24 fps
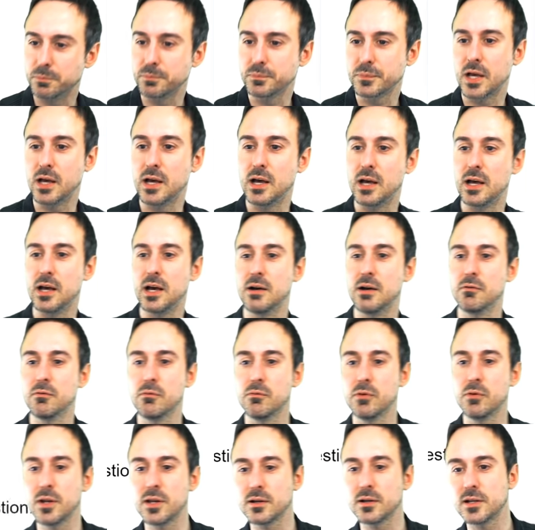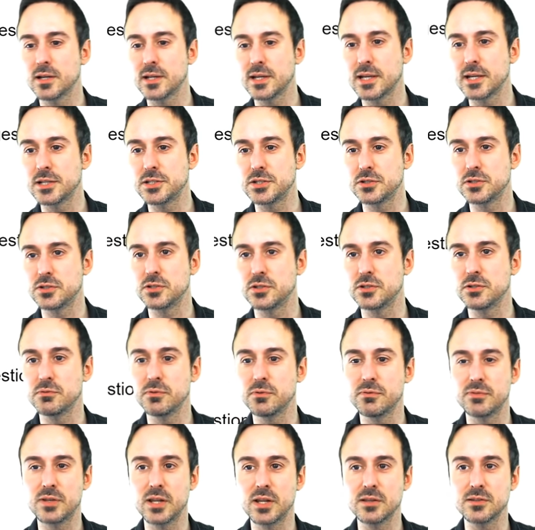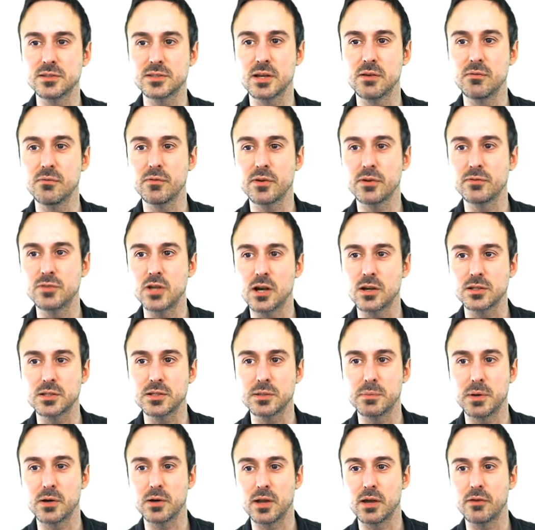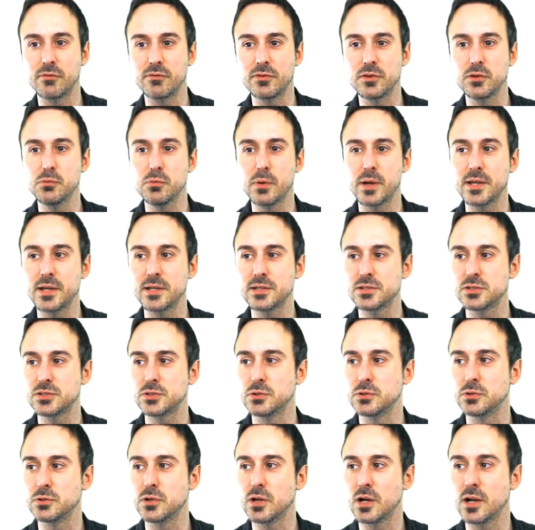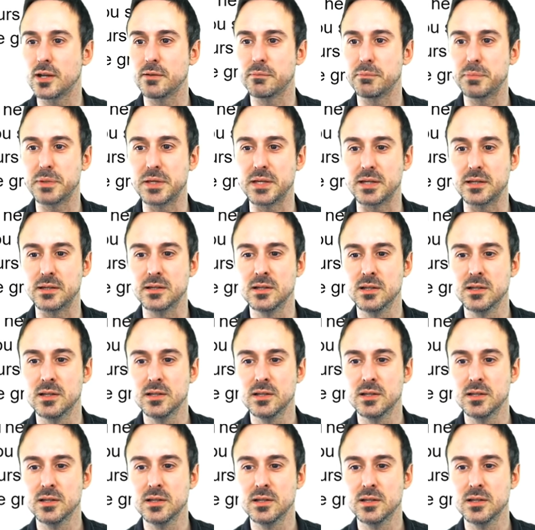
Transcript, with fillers: Uh, what I'm going to get you to do, we've done some, we've talked about a few ways to kind of be,